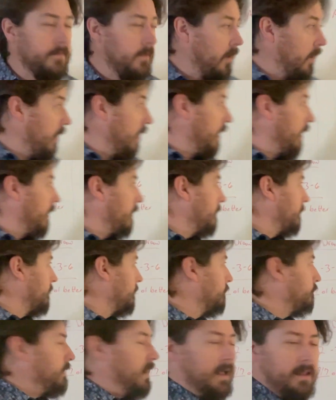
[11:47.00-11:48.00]
on
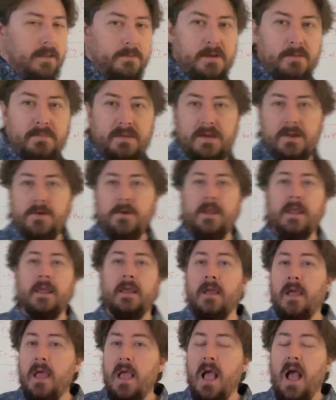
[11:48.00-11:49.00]
pot limit
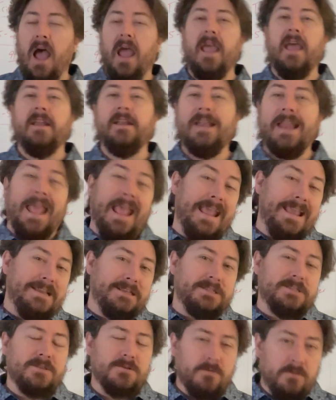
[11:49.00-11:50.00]
Badugi. I had an
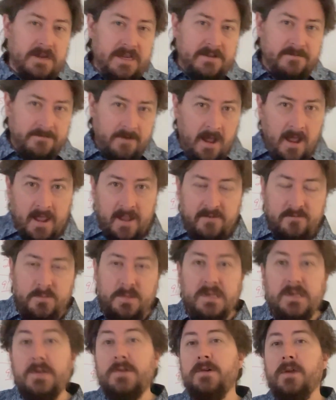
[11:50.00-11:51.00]
ace 3-5
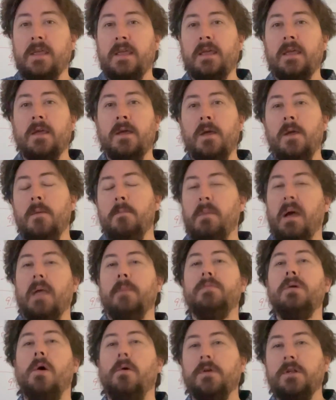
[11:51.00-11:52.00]
Badugi. My
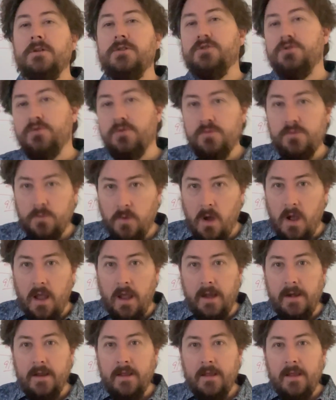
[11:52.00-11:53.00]
opponent drew
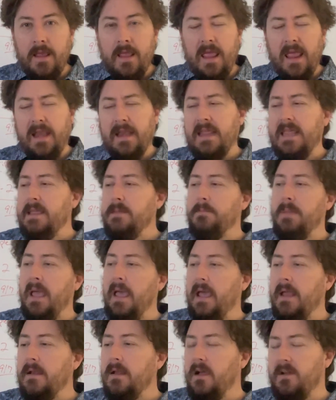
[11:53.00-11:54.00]
1, and he
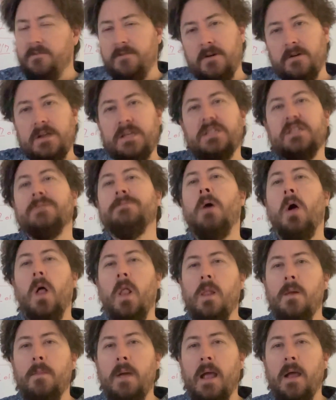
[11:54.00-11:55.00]
bet a very
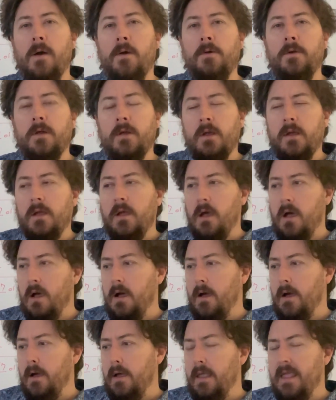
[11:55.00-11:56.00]
small amount
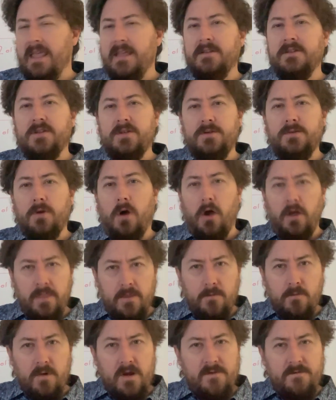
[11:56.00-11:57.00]
on
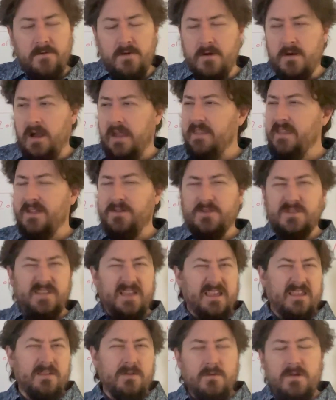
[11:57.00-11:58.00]
the river. I think it was
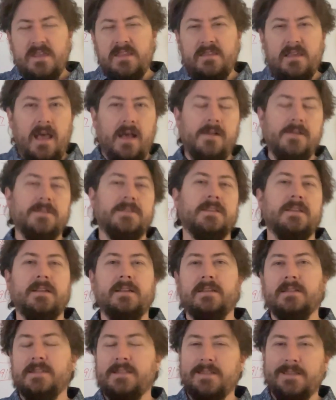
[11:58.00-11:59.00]
like 3,000
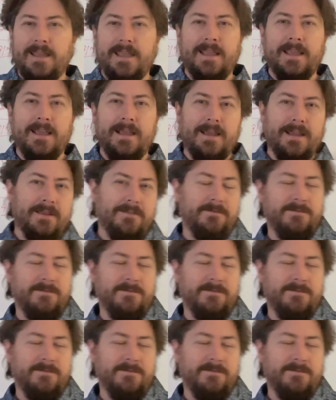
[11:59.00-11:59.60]
into like a